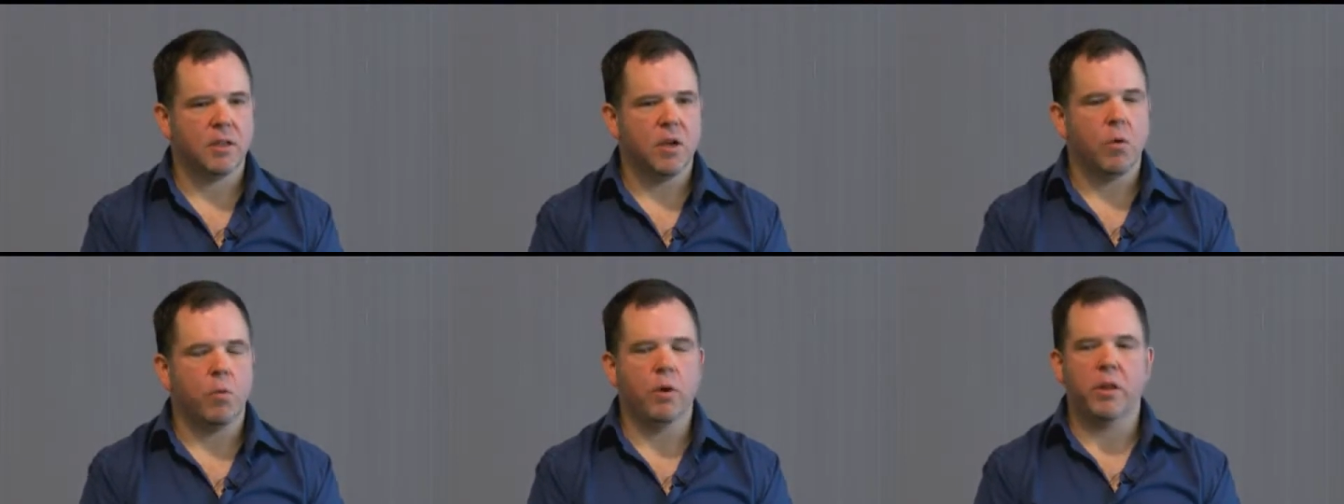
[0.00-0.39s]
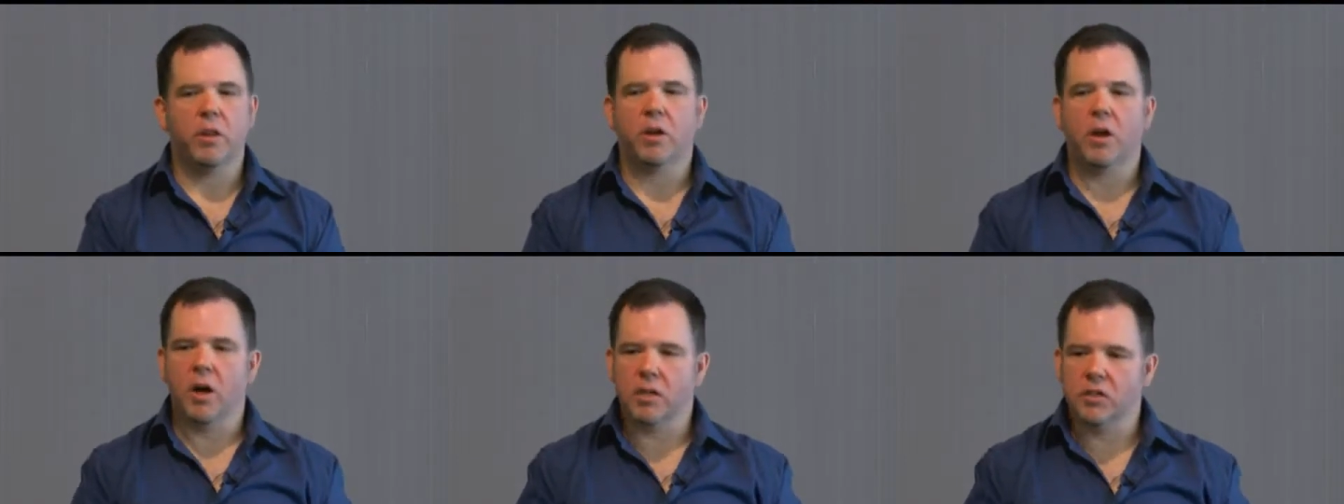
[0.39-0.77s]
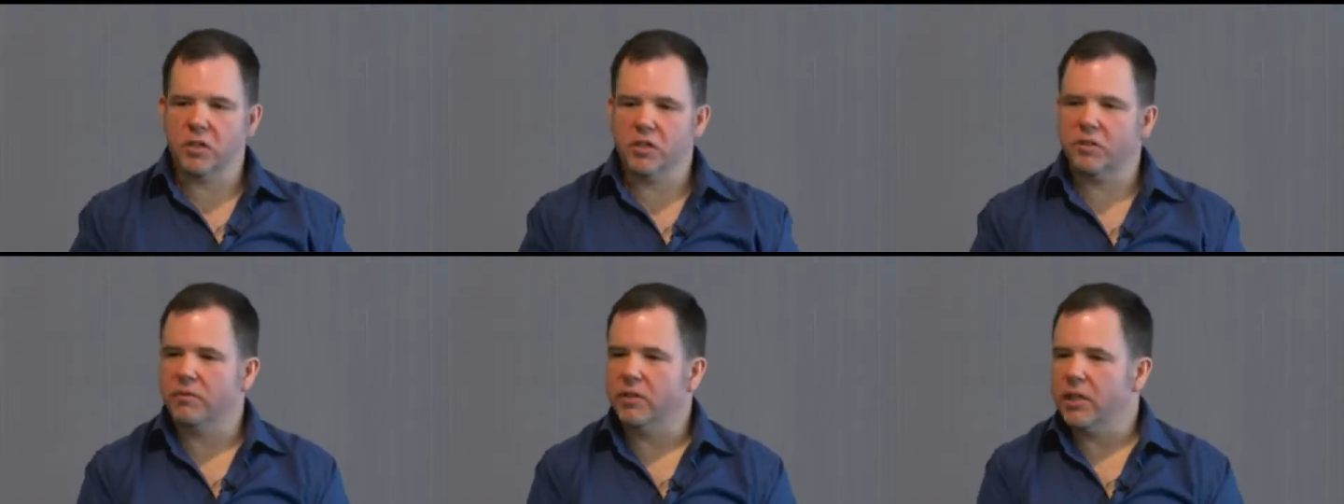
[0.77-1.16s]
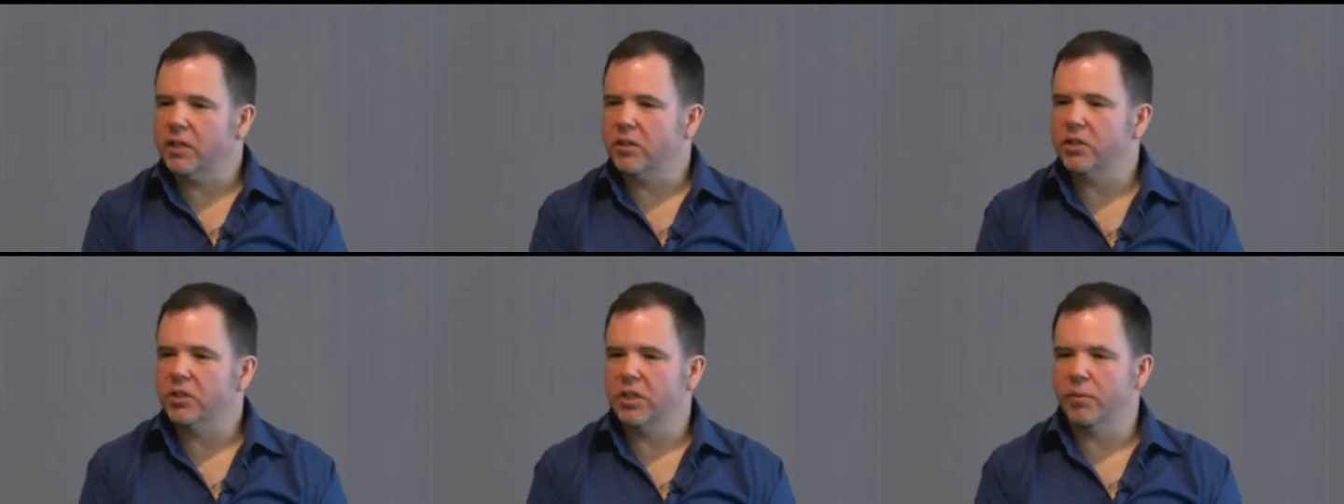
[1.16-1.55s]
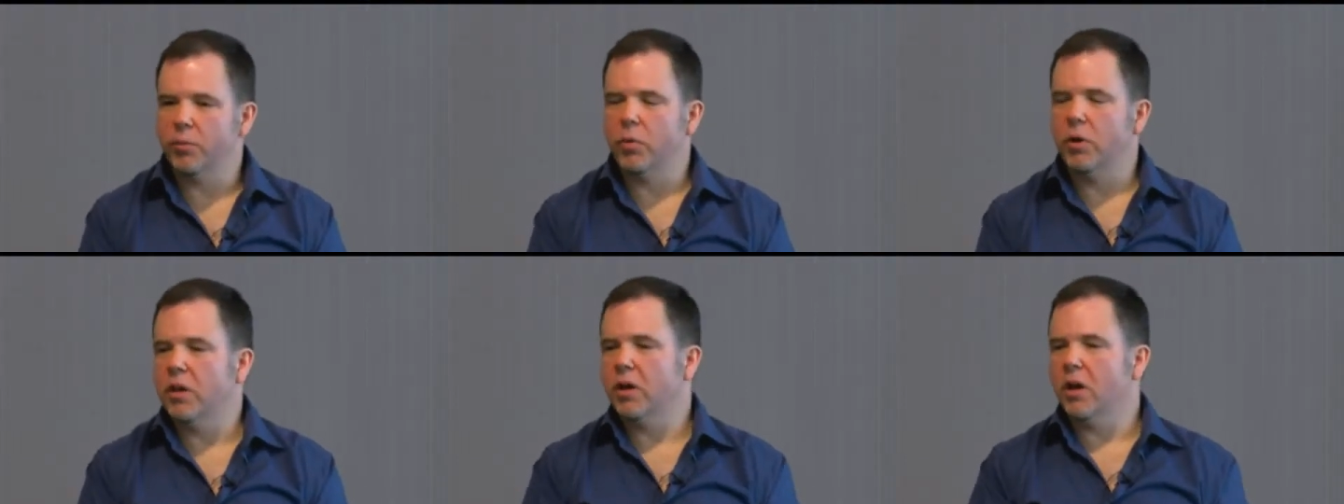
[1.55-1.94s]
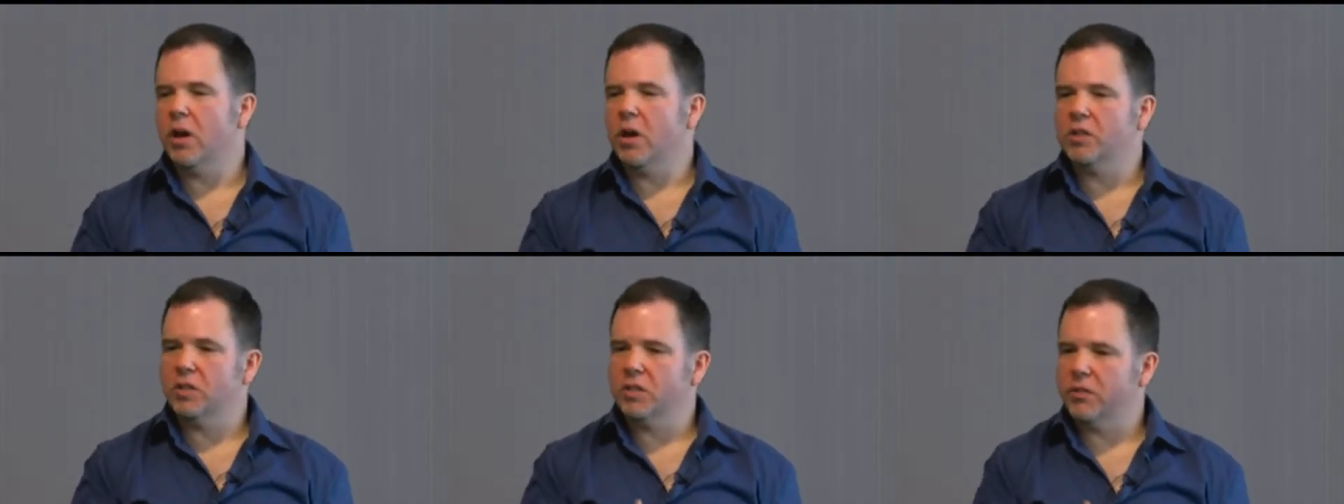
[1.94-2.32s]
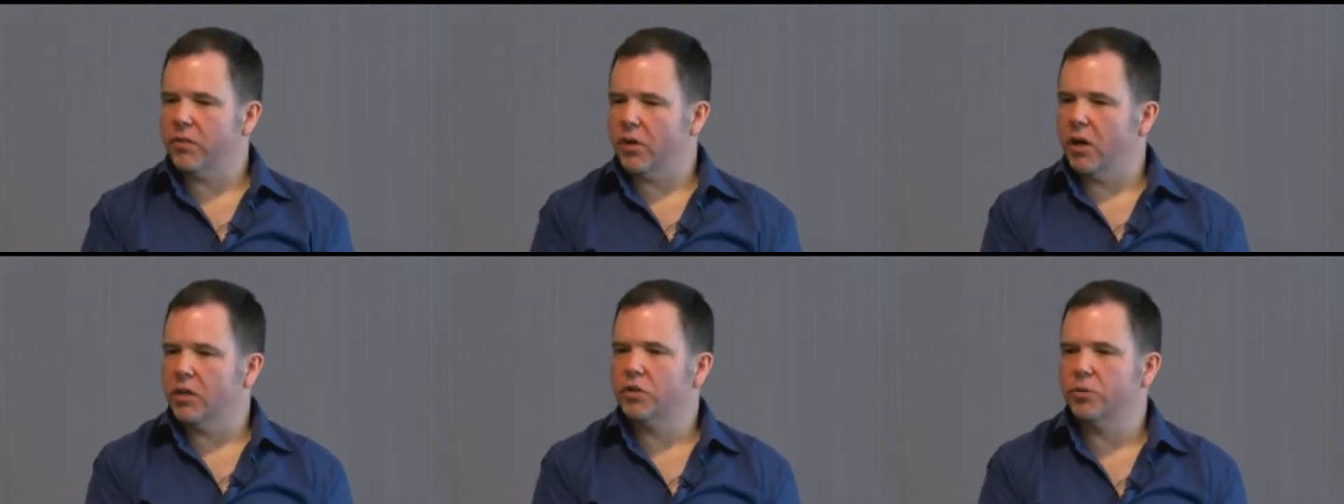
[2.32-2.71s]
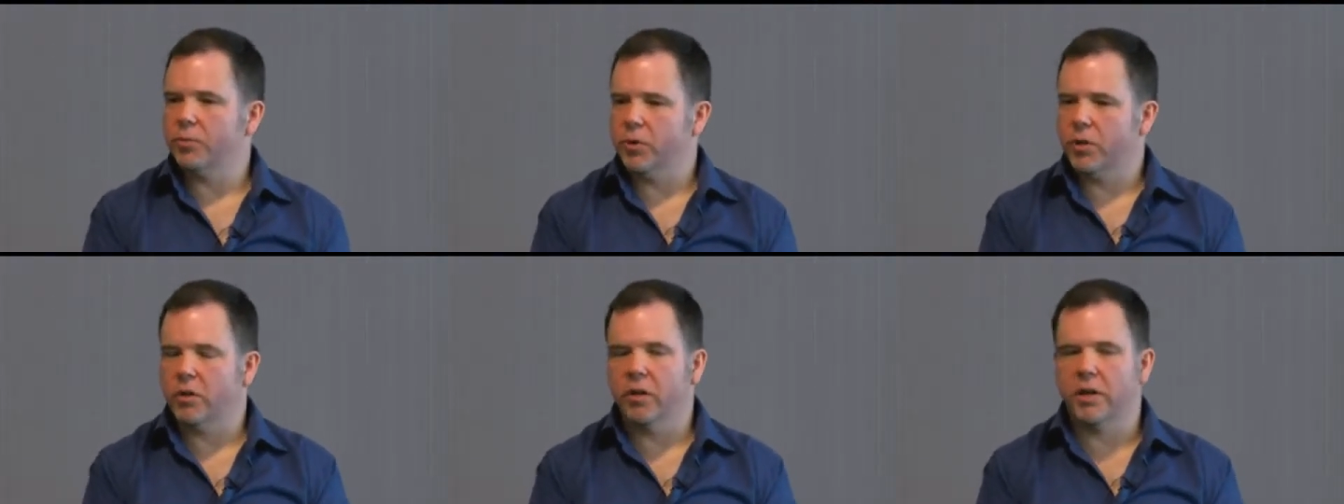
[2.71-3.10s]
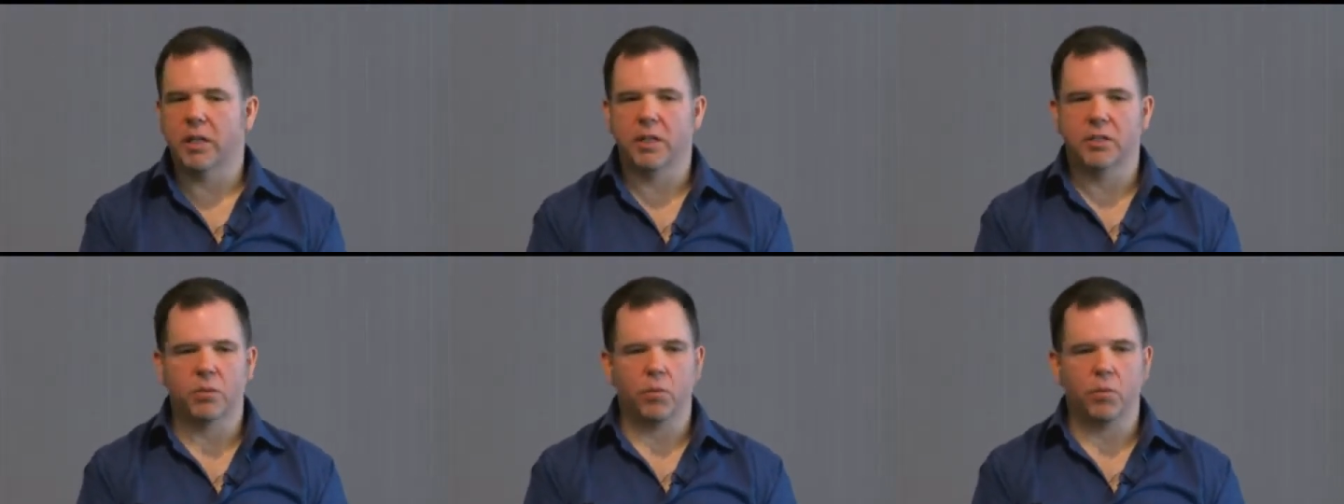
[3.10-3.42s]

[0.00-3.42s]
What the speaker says: What are the causes of leadership? What are the causes of entrepreneurialism?